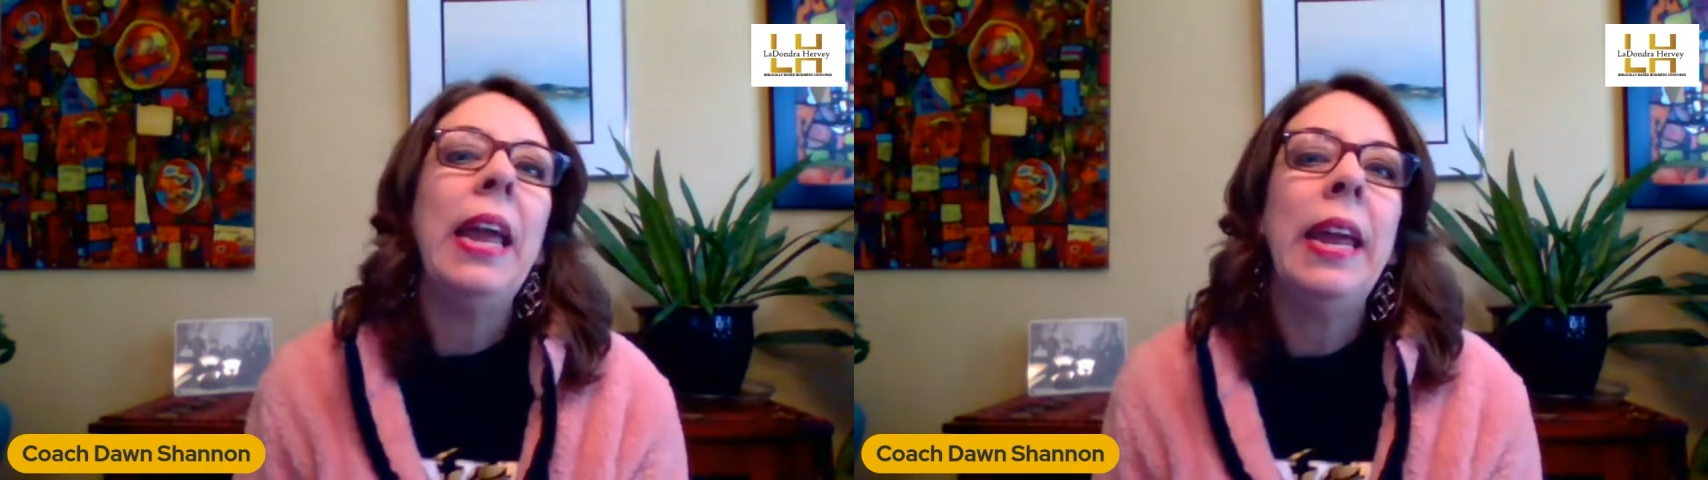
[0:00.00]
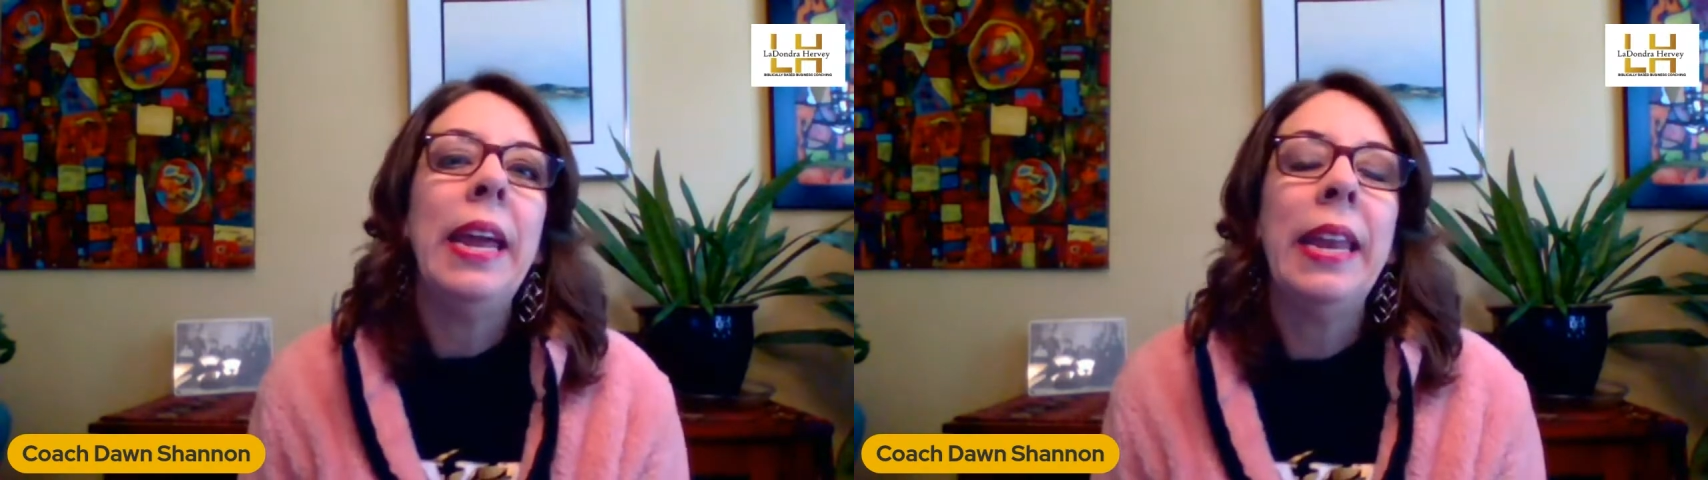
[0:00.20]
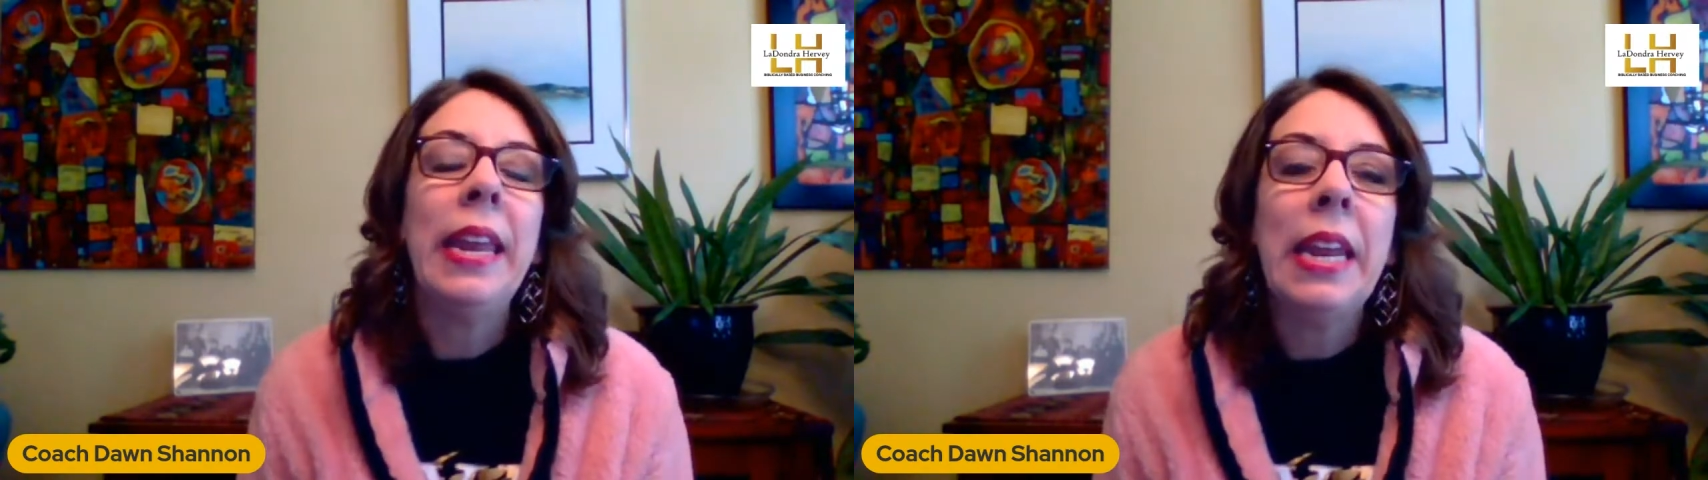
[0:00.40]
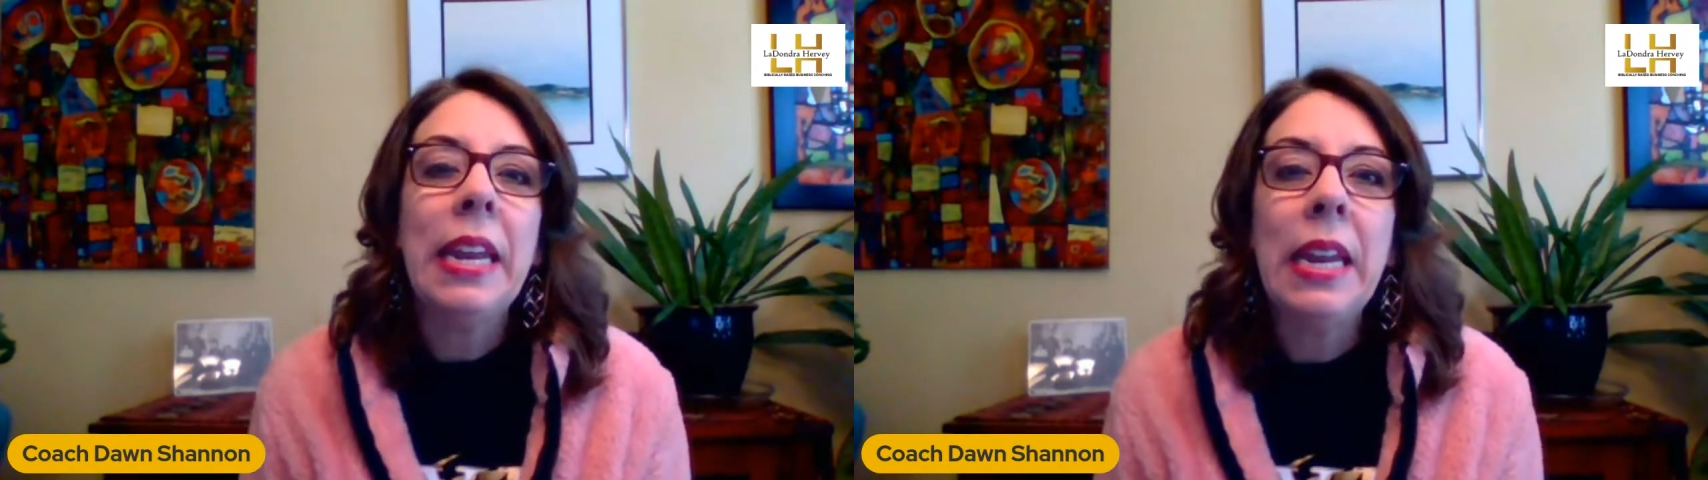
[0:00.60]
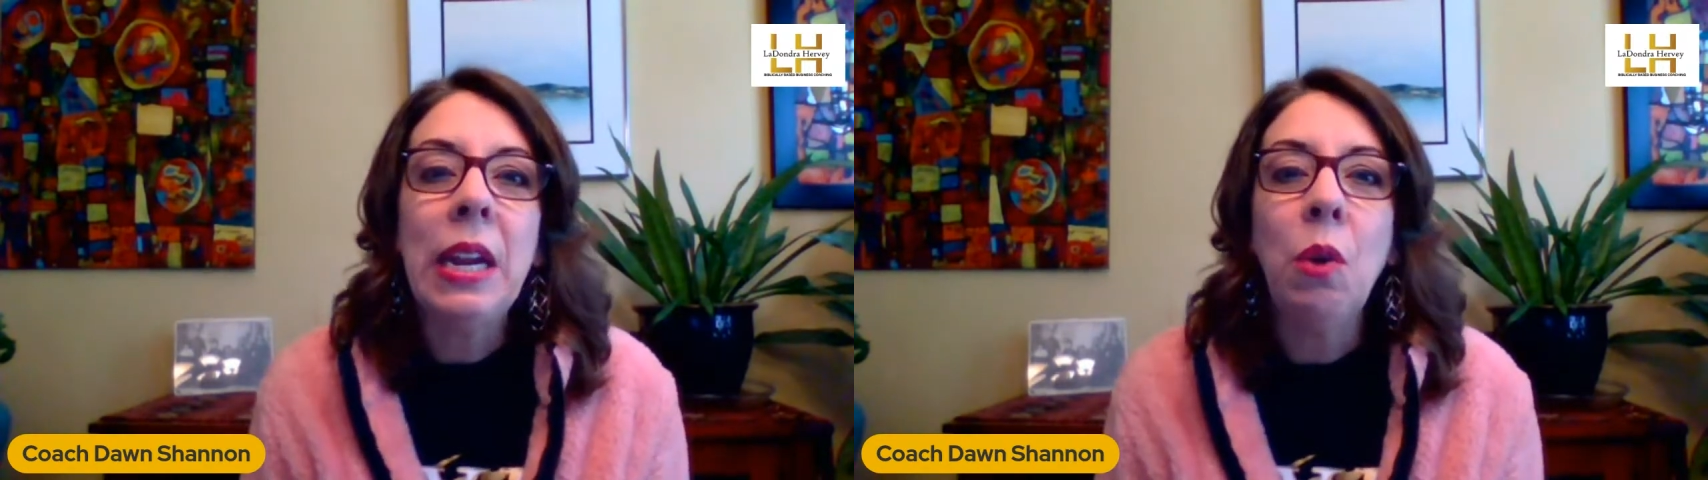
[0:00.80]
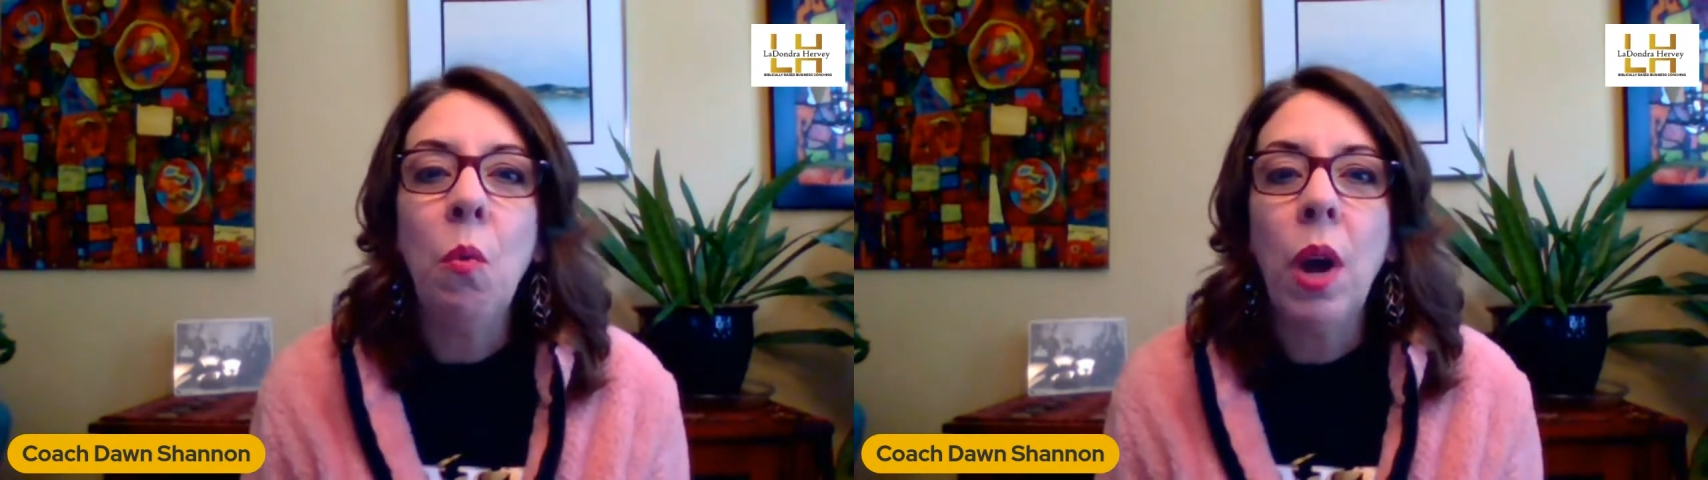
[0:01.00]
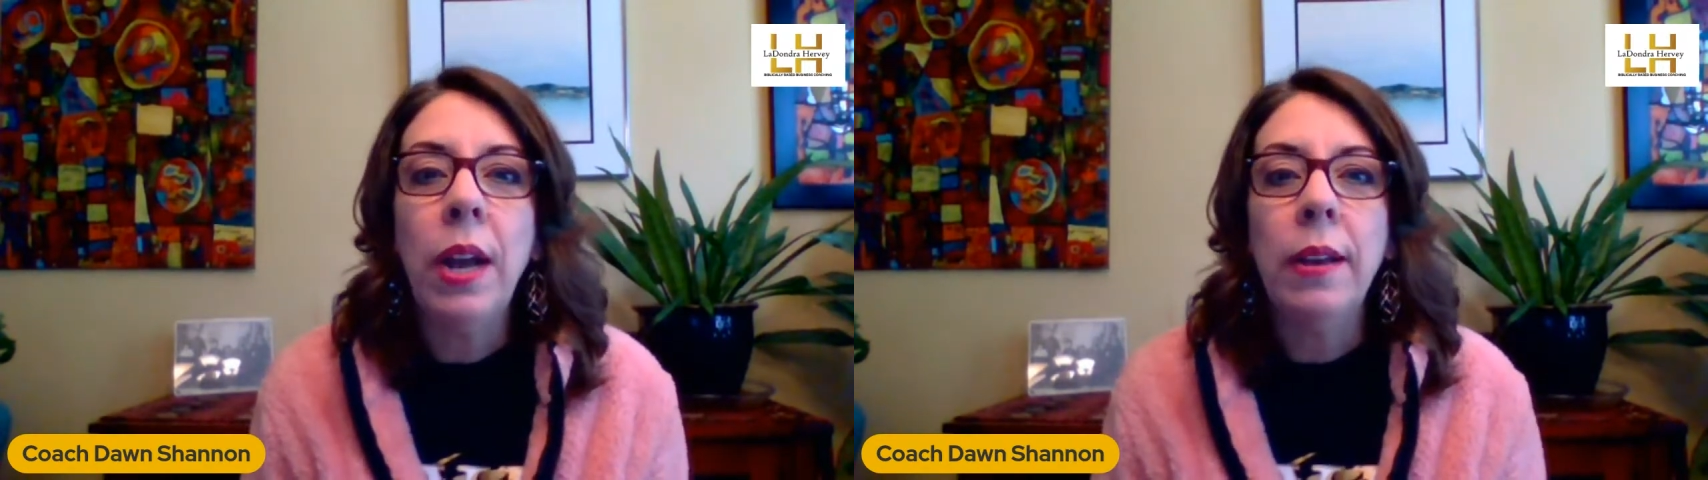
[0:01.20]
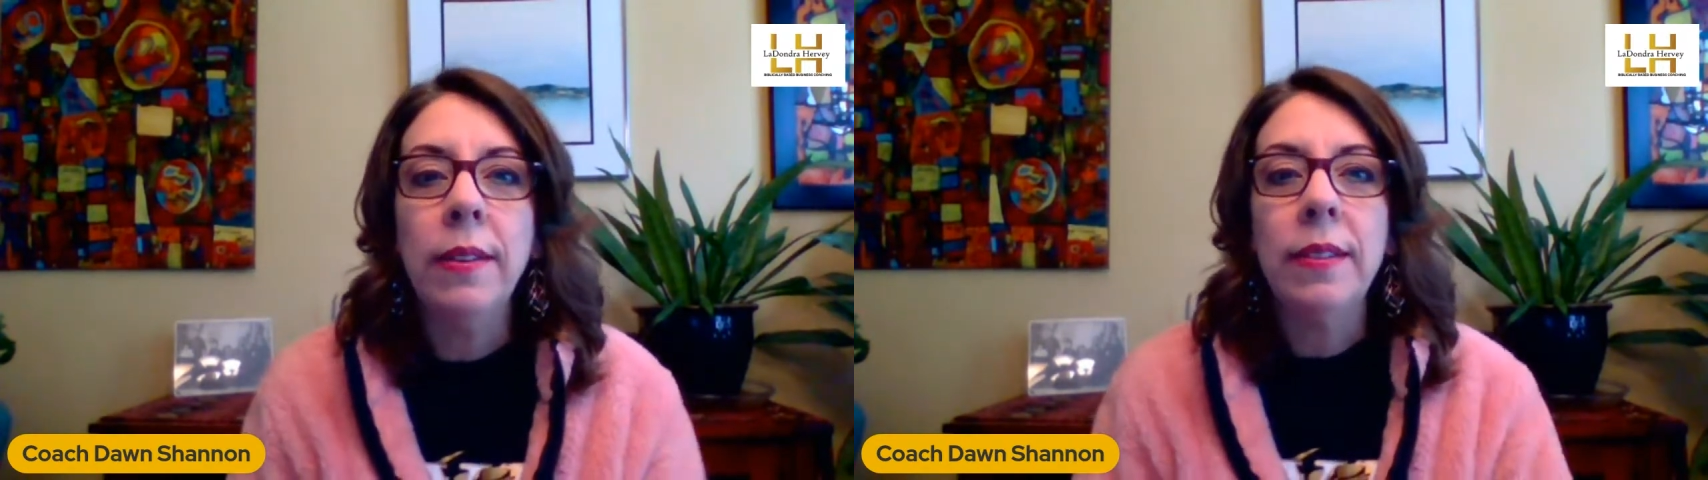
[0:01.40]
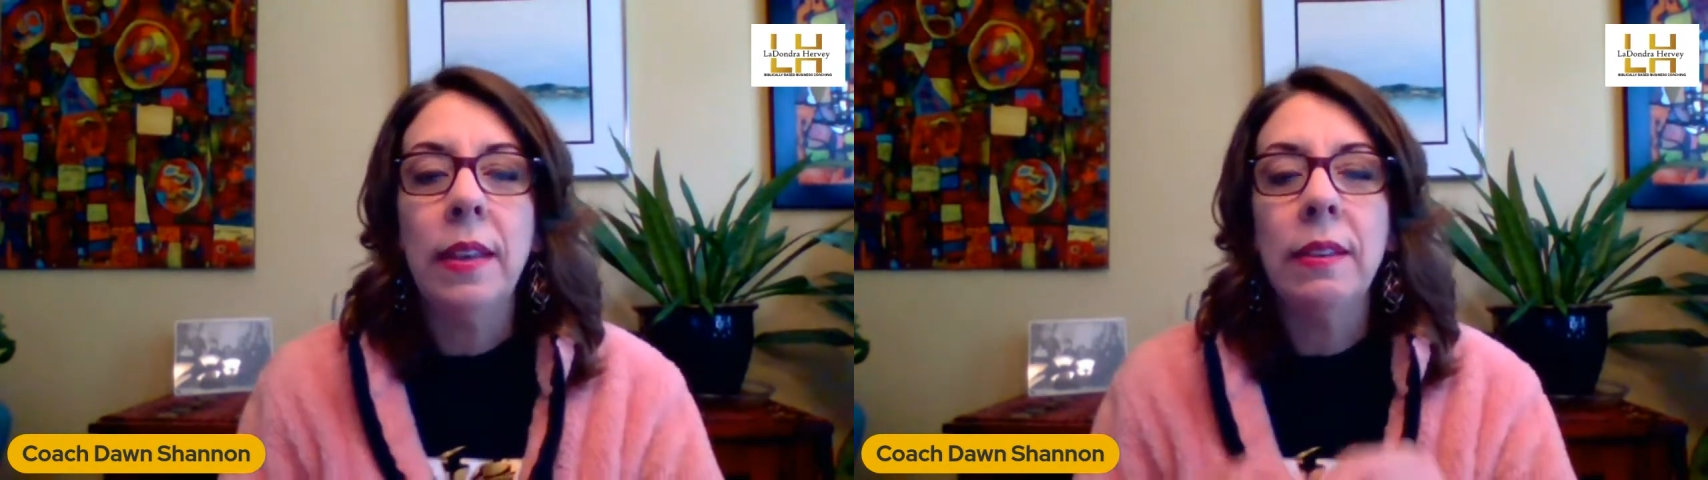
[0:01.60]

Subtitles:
And he was